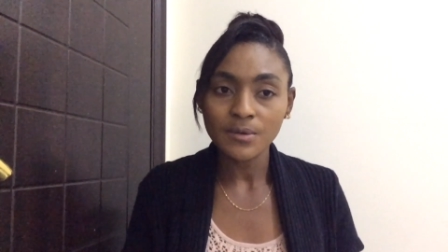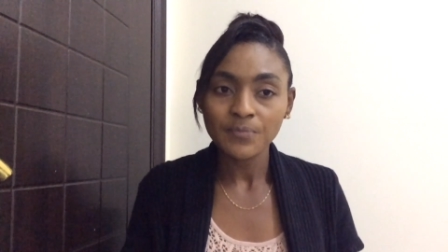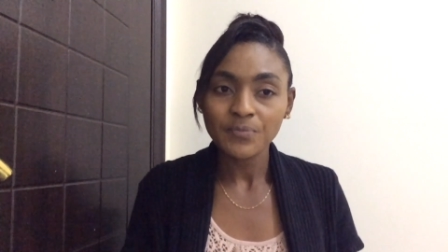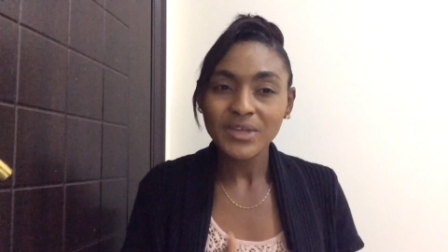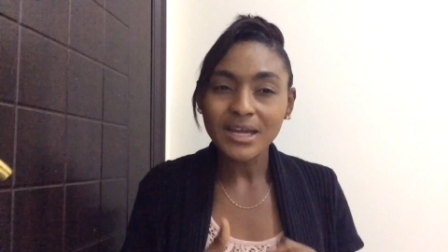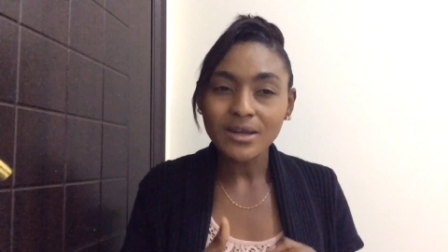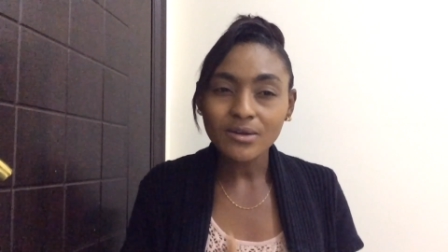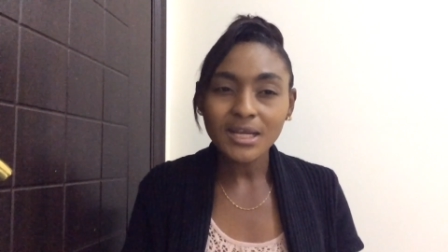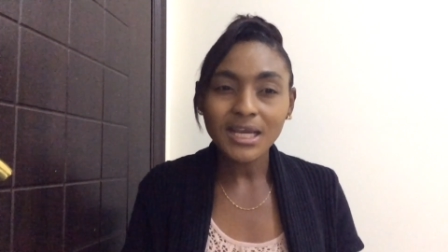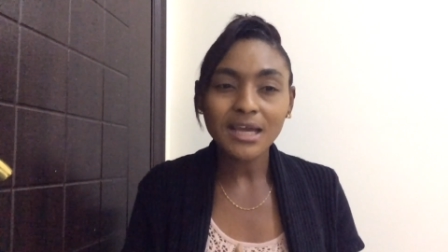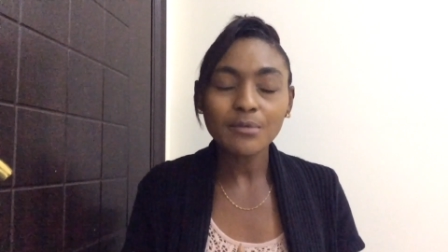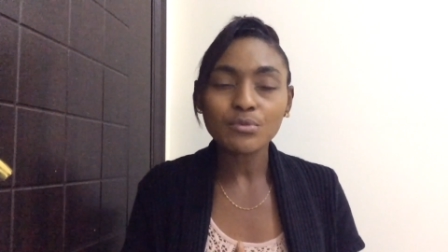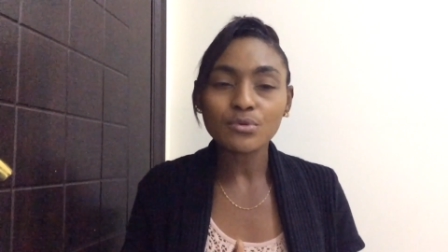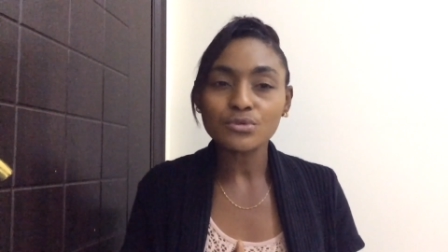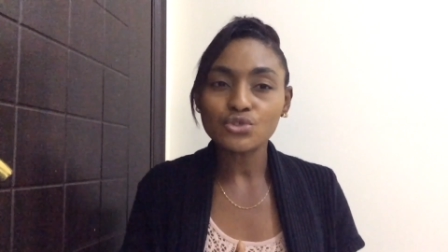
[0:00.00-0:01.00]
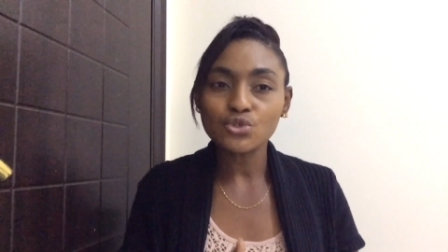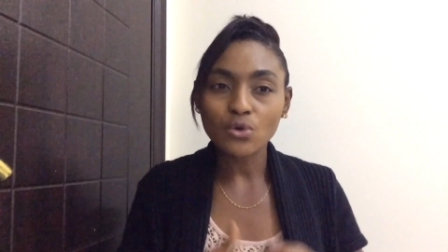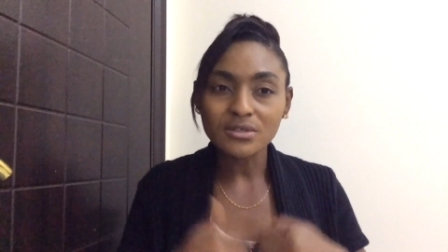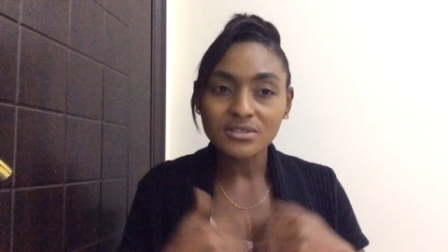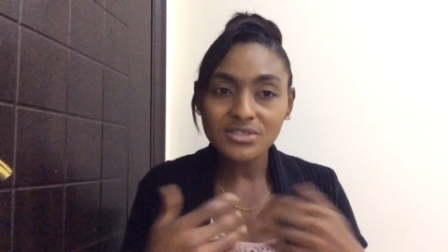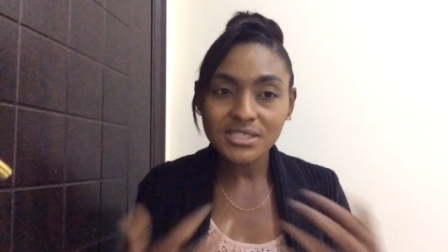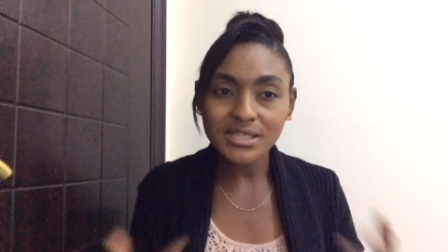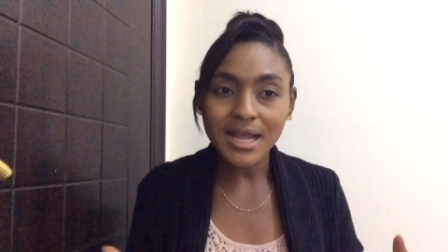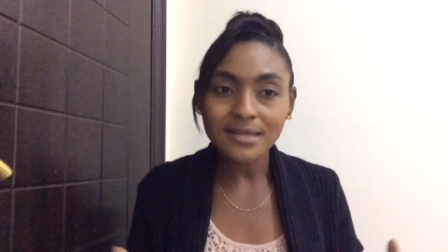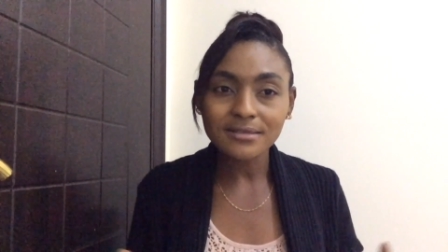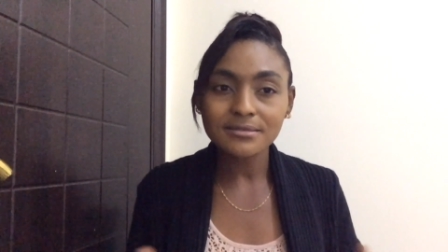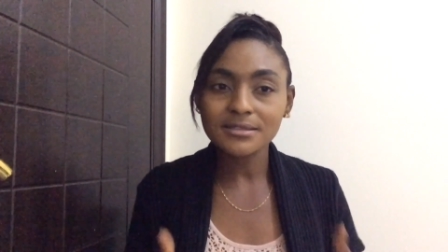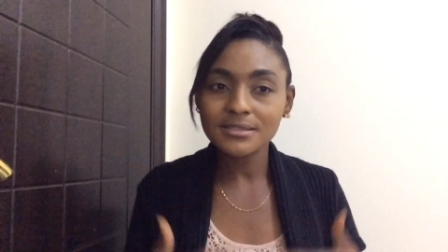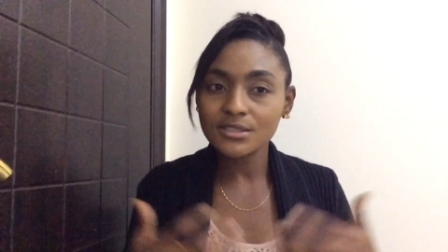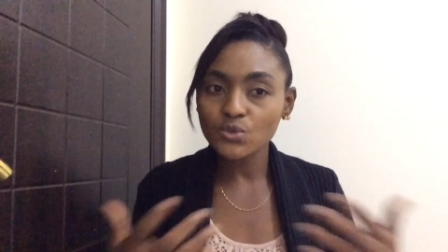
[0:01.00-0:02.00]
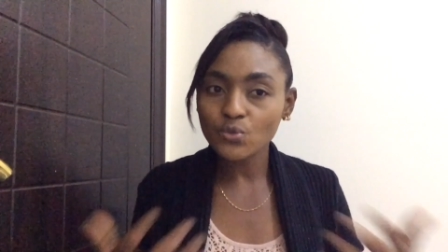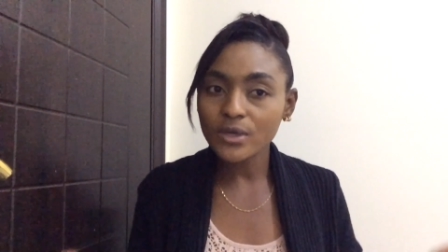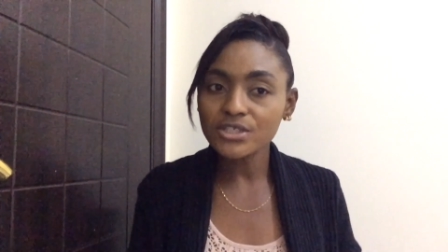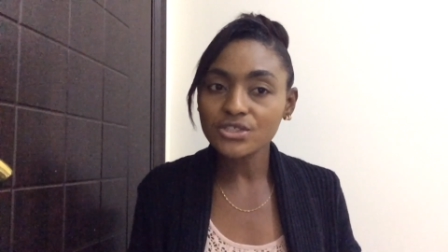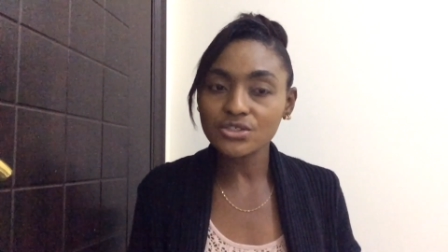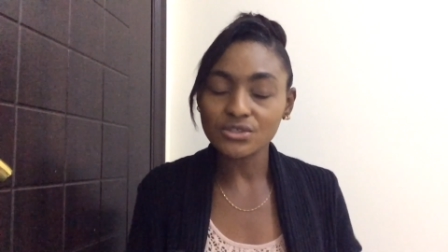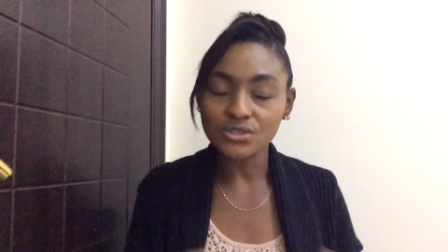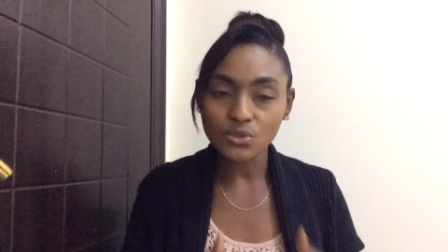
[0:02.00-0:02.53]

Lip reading: They are not able to understand situations